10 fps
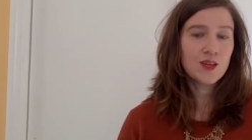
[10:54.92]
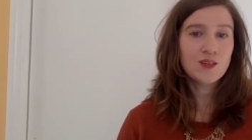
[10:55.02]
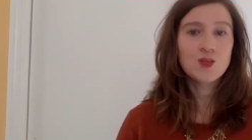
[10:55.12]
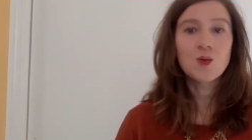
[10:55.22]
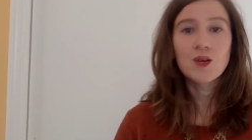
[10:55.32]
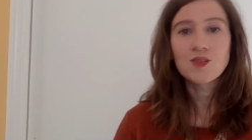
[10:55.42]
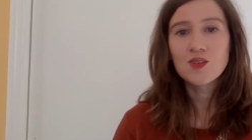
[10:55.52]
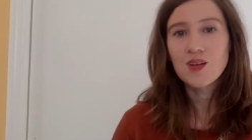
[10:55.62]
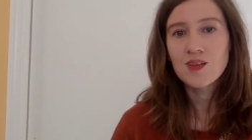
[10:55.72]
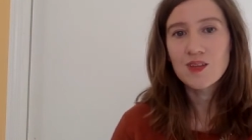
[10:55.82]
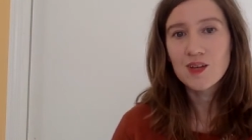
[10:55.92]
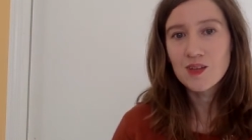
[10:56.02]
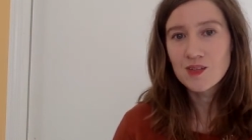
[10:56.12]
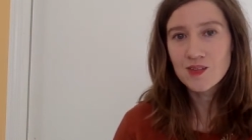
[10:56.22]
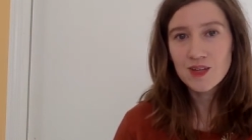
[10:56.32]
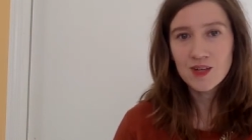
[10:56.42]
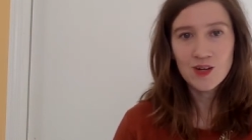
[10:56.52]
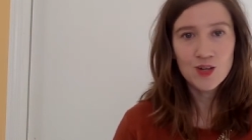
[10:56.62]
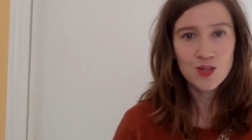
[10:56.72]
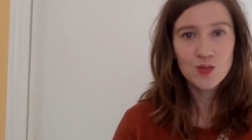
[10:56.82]
a question, I think, is like,
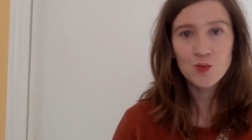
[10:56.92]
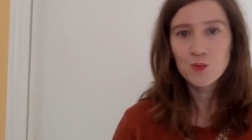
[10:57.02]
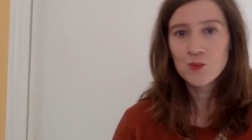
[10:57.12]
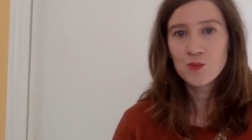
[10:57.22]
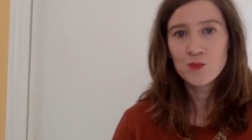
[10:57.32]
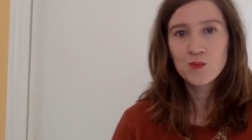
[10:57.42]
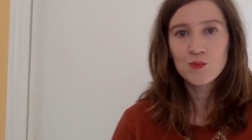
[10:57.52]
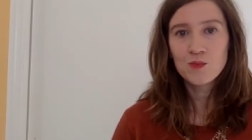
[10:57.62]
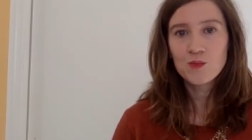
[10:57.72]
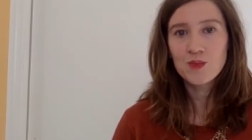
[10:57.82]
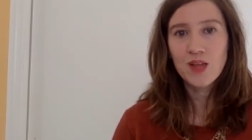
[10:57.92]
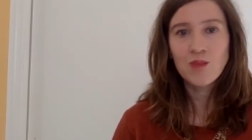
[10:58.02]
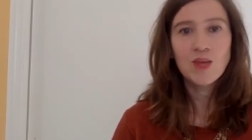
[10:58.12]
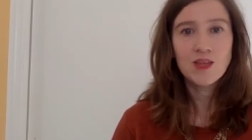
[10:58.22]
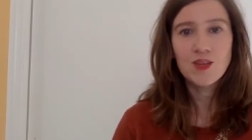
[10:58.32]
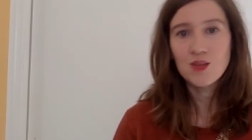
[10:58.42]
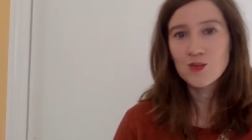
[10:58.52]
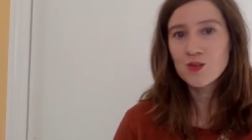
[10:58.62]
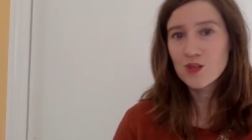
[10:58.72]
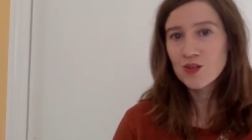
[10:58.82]
are you blaming the
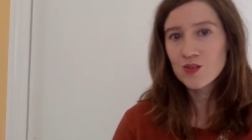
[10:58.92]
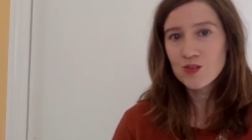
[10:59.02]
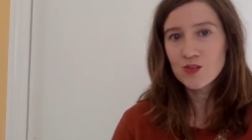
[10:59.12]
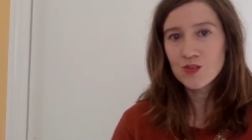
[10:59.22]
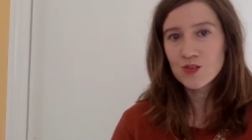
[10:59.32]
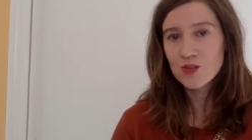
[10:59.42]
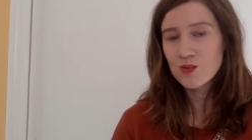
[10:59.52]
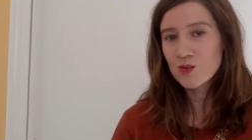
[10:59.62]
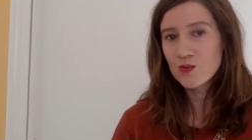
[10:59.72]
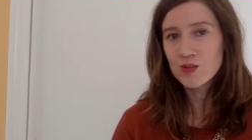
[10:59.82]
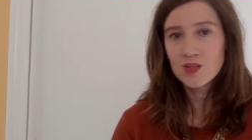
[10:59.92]
users who